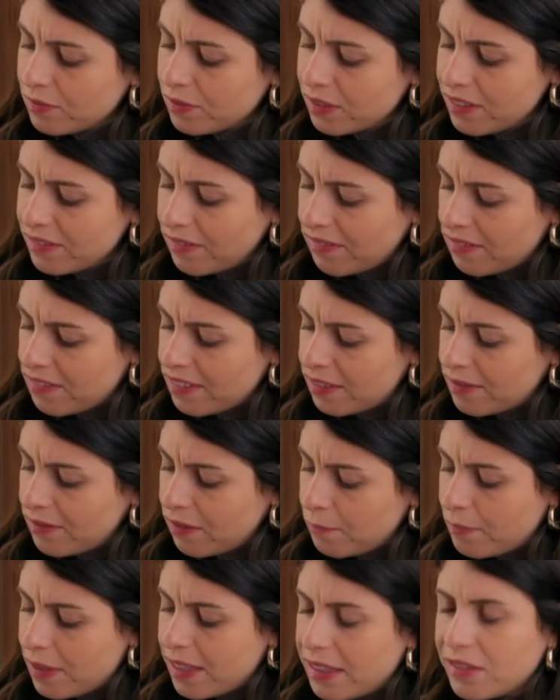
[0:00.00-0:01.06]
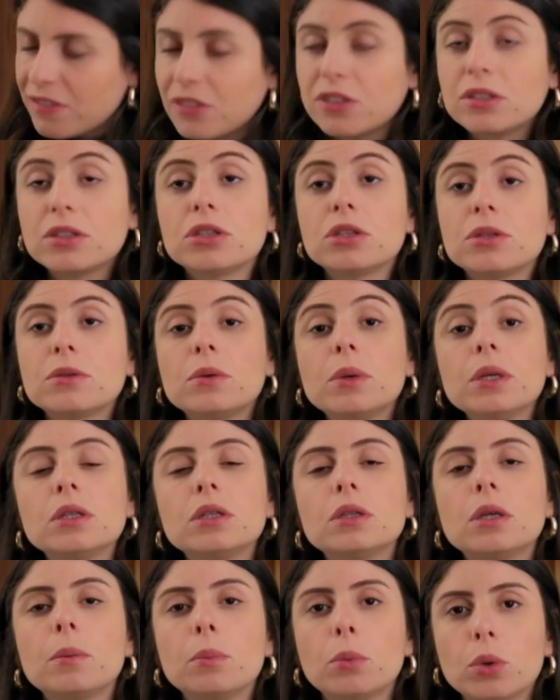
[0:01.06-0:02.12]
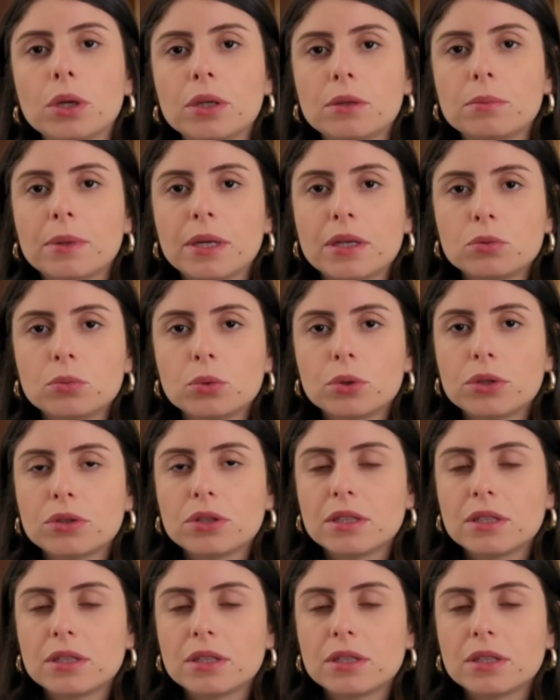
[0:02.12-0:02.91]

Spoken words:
can see the patient's first appointment with the